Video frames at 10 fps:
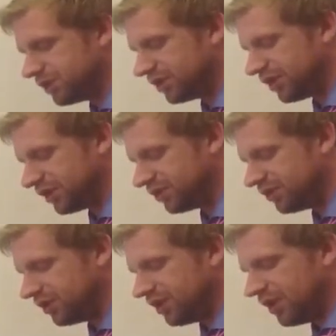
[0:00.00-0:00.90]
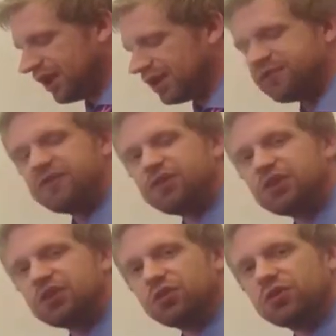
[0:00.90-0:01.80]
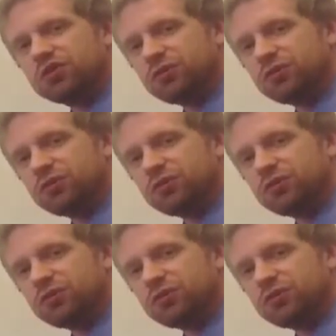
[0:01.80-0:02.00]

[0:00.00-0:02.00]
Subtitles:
again, and see if you can do it.